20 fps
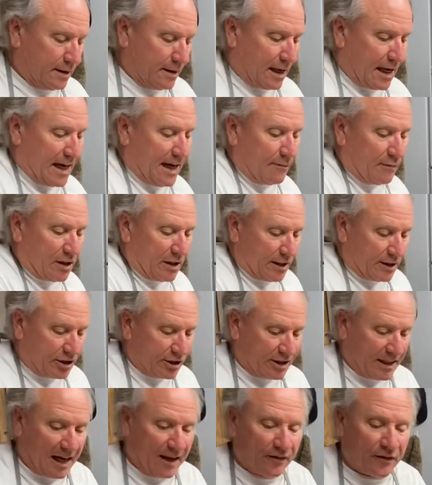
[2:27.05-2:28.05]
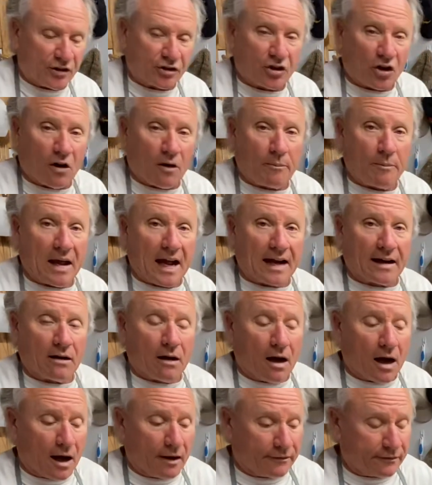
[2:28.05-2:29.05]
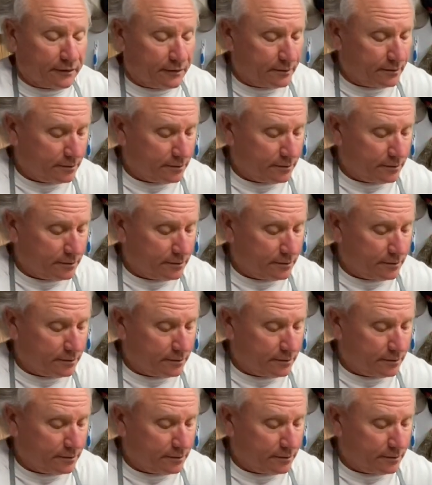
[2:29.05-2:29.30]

I am going to sand this all back off.